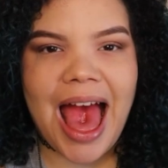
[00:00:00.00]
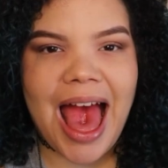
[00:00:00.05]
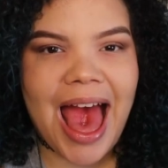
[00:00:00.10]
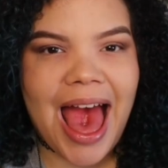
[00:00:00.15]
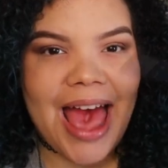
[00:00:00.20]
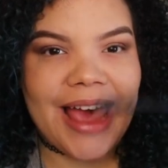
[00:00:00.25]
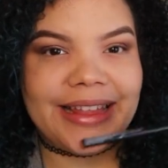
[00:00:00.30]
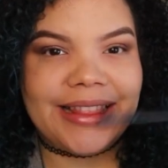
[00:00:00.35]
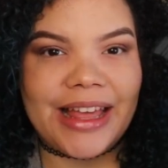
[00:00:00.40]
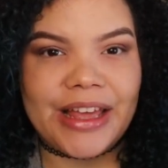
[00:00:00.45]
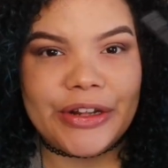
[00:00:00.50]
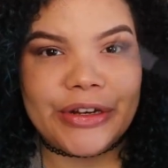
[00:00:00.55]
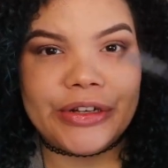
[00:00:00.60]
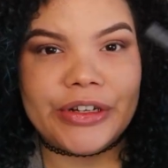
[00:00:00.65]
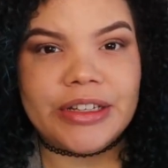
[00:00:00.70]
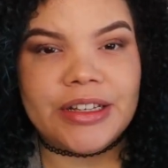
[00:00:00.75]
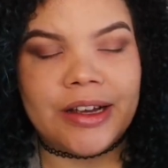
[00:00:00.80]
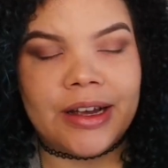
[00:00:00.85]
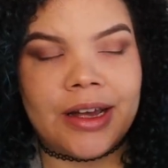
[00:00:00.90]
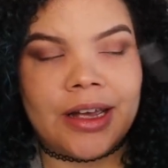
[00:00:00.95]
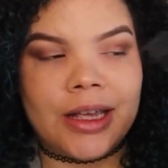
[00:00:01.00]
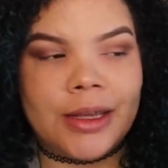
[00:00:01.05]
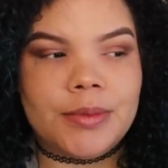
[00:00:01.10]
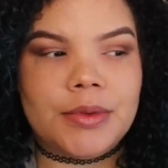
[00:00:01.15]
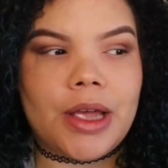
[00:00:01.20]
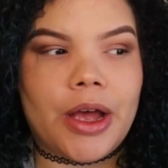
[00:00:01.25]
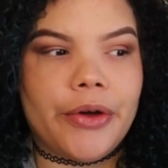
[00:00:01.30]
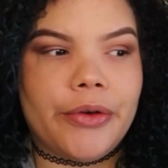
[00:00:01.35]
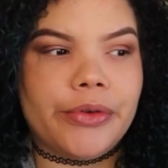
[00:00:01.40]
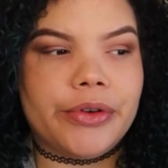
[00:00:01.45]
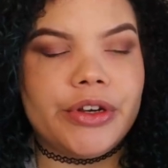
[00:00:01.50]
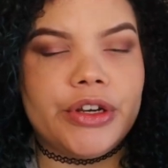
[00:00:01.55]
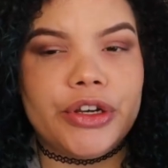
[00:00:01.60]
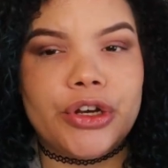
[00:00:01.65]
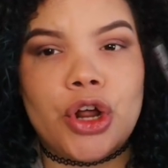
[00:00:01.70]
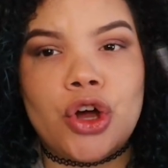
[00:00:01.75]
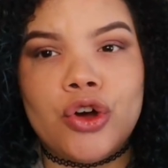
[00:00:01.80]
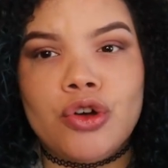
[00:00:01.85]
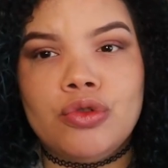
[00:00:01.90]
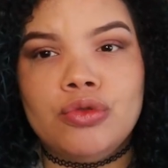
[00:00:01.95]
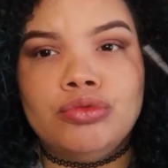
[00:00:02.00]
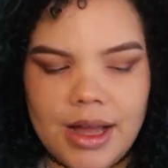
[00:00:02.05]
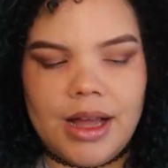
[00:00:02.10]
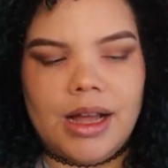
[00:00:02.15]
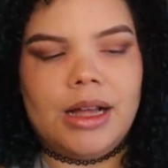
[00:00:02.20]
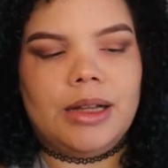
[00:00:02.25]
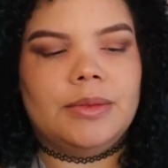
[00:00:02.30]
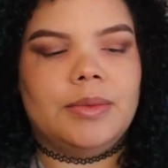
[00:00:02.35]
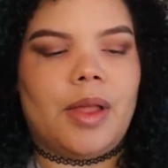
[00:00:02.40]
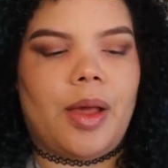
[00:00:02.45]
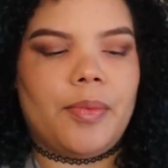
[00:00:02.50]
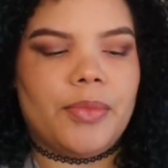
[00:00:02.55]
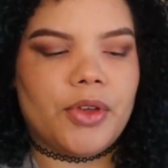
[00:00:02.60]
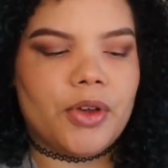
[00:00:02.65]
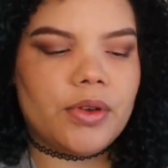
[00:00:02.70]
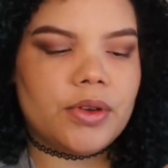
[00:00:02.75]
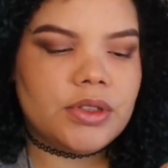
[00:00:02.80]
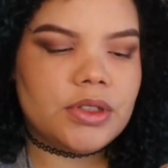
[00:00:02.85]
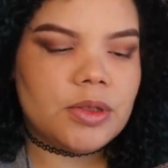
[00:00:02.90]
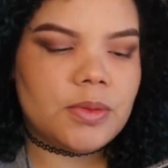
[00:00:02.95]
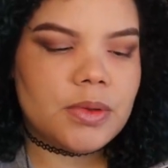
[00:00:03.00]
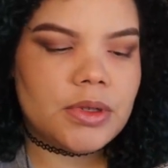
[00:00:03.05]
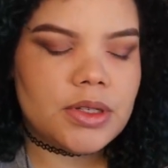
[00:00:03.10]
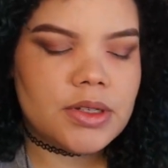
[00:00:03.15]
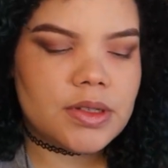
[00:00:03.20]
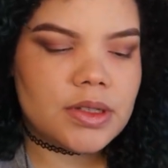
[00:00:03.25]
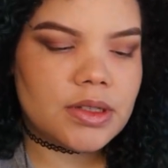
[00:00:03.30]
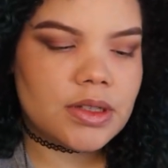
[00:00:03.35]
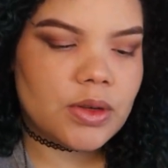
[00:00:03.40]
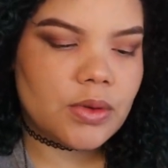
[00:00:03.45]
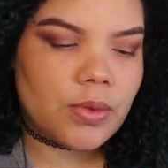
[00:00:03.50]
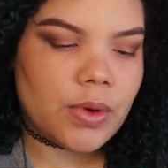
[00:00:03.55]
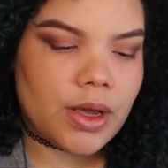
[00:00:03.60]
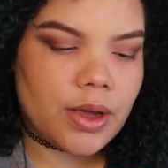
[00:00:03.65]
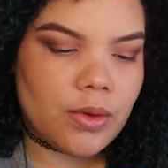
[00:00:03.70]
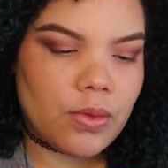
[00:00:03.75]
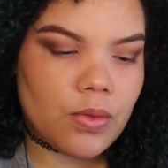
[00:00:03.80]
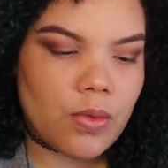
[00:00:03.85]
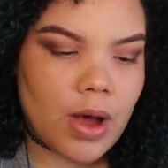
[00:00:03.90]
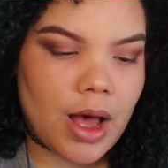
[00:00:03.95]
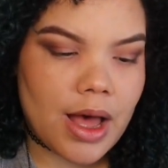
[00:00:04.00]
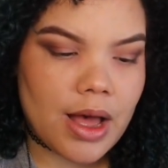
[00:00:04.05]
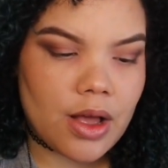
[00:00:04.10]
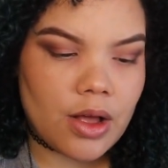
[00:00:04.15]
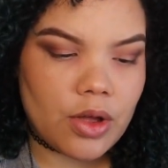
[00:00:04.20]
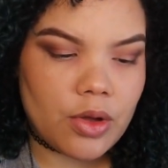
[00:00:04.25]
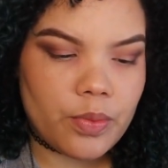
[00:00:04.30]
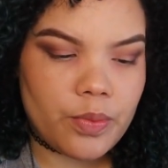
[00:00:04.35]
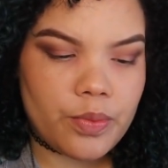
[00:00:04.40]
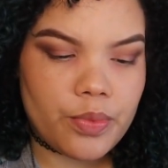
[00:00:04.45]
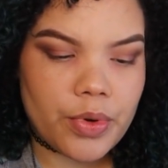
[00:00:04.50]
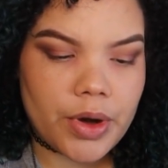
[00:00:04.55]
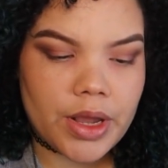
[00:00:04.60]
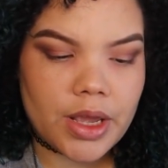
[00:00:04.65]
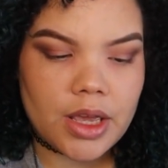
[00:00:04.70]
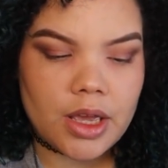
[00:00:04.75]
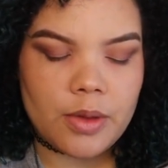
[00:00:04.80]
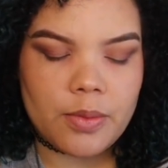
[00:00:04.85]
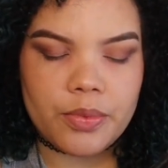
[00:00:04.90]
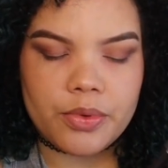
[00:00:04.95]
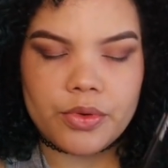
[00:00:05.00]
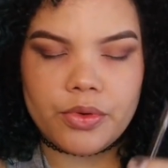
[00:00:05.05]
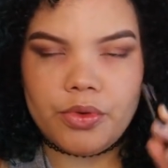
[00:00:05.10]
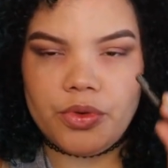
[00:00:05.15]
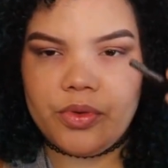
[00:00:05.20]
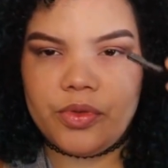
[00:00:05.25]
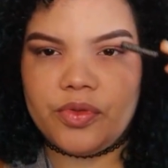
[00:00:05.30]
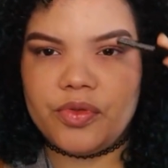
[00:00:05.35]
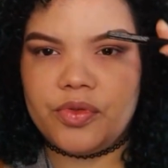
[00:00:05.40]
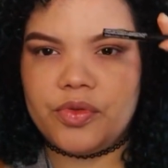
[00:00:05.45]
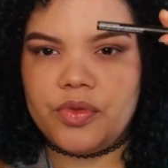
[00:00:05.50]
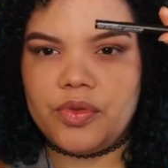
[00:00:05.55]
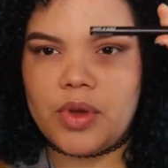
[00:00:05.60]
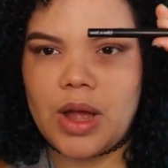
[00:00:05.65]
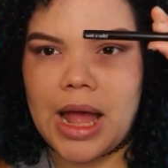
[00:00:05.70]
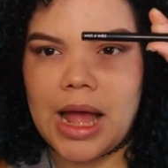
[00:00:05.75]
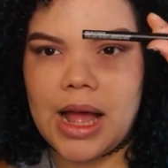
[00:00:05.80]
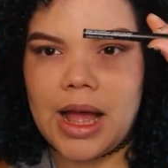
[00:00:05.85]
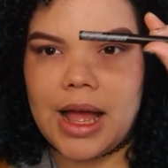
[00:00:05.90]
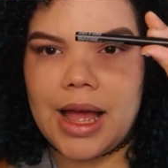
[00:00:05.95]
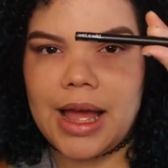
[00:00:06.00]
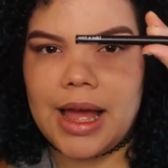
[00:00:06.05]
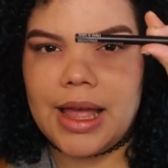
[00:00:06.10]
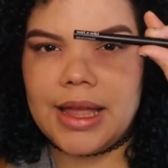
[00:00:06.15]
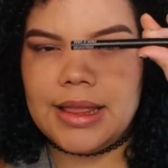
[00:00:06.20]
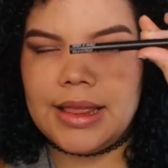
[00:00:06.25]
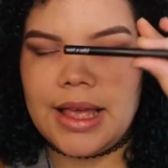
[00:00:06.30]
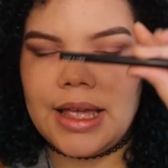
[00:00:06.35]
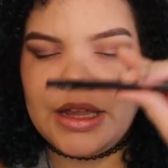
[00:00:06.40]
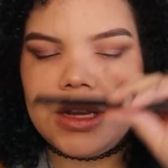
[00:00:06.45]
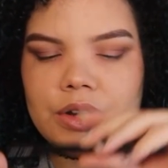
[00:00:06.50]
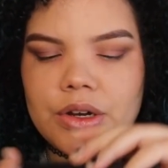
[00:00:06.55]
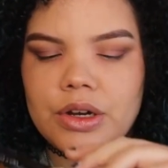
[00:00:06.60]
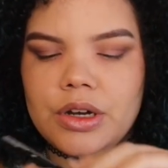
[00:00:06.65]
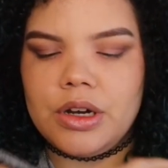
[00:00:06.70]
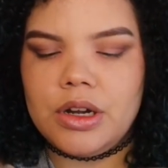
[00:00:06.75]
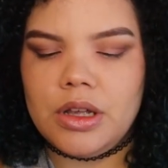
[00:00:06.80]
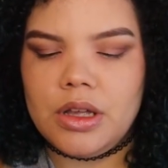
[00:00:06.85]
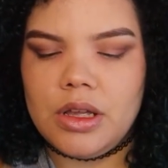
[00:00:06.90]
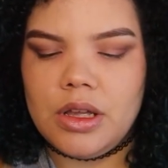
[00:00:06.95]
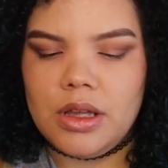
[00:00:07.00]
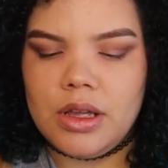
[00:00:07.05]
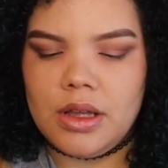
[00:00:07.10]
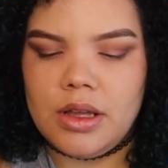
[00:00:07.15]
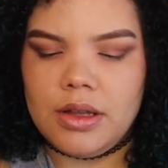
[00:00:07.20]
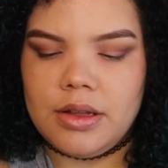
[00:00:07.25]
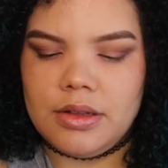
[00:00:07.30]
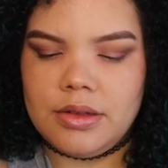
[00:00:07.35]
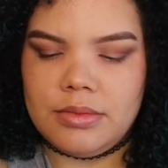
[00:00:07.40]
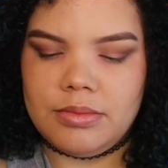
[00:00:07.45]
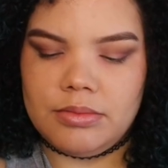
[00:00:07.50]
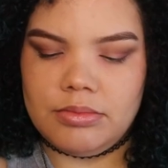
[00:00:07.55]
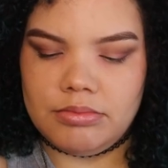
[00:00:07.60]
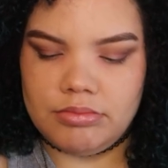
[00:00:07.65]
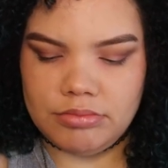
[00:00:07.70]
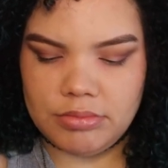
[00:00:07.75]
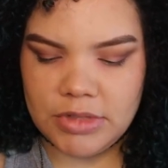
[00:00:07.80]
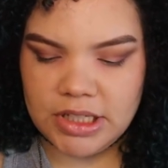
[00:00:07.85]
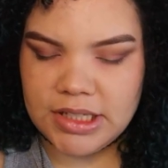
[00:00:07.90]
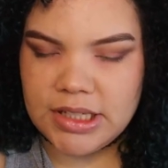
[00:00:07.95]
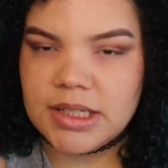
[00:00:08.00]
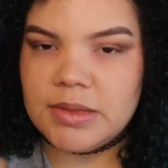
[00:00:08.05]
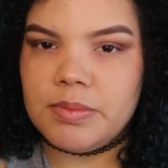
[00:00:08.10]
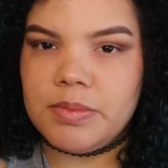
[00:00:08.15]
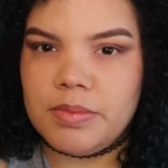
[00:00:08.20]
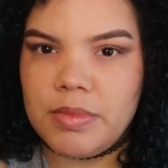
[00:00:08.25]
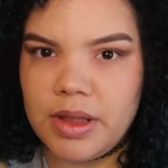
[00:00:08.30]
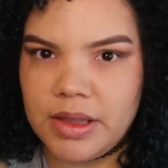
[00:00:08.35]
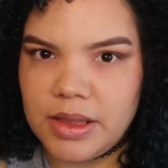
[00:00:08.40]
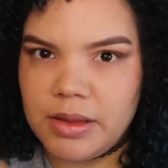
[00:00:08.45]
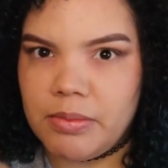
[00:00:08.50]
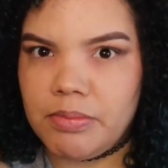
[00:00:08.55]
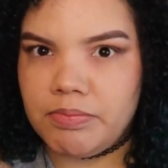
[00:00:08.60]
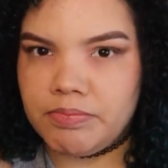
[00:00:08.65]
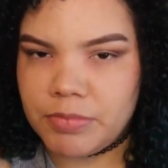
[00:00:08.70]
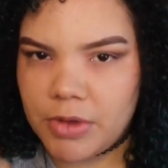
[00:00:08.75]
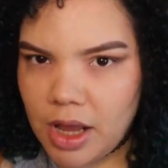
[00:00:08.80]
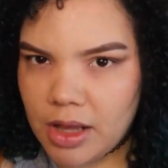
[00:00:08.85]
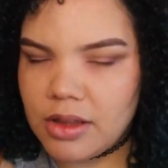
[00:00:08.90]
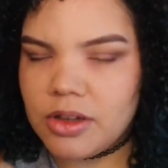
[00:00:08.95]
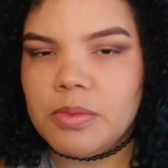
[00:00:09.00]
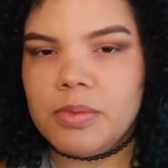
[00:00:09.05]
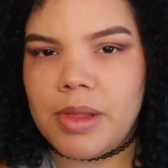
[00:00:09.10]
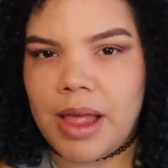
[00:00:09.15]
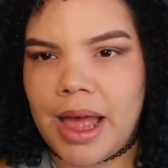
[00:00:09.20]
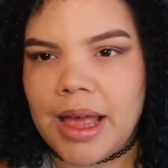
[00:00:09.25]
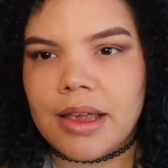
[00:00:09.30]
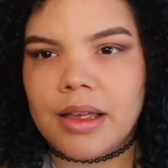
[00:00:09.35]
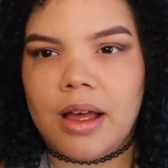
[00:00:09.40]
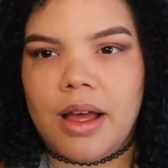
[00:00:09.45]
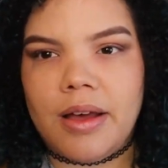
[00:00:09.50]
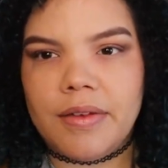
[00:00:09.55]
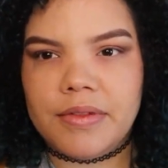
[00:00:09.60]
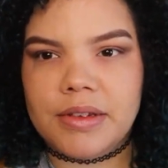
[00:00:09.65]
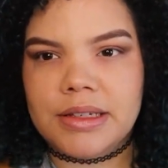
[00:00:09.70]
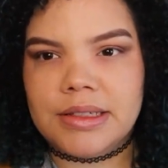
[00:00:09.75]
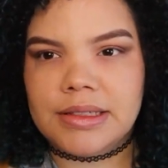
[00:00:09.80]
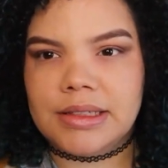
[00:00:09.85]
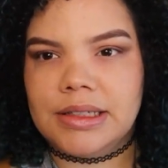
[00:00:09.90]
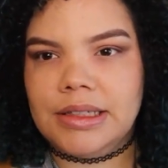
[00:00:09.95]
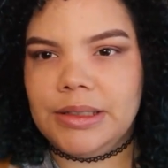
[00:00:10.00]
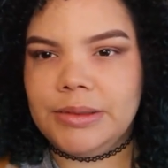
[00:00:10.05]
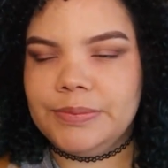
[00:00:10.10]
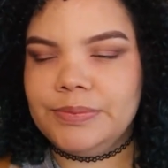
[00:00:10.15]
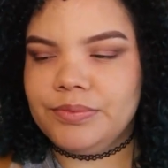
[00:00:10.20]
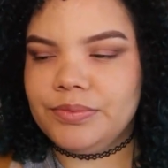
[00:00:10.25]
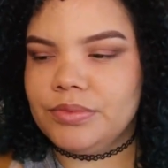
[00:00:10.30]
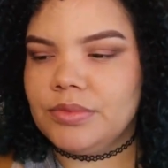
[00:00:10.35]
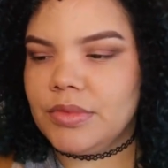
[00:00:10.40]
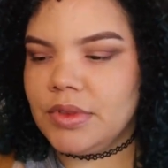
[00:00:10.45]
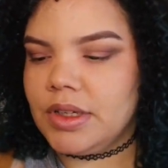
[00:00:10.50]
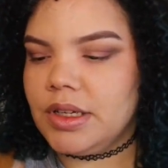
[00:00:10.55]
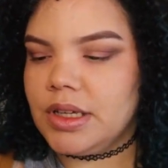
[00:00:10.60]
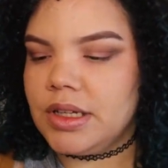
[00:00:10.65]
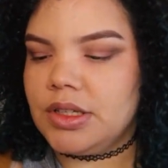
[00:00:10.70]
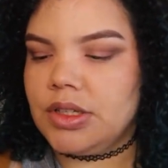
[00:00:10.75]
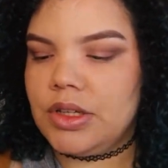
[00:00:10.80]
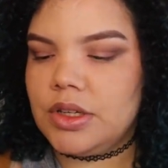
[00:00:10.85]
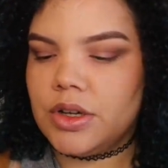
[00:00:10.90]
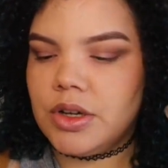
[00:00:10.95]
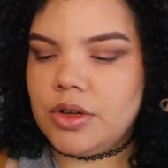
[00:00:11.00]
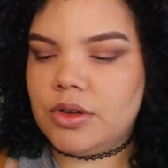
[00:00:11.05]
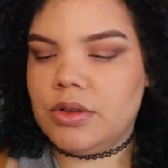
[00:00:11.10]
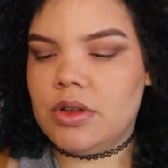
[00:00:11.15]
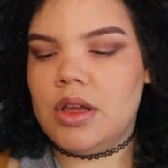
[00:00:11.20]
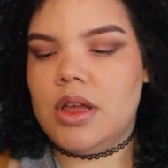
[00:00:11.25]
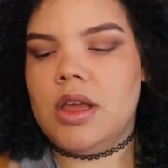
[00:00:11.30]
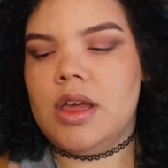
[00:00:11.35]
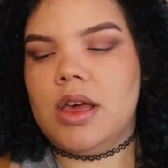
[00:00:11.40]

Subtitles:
Eyeliner time, y'all already know. I'm going to be using the Wet n Wild Breakup Proof eyeliner. This is in the color black, obviously, because you know.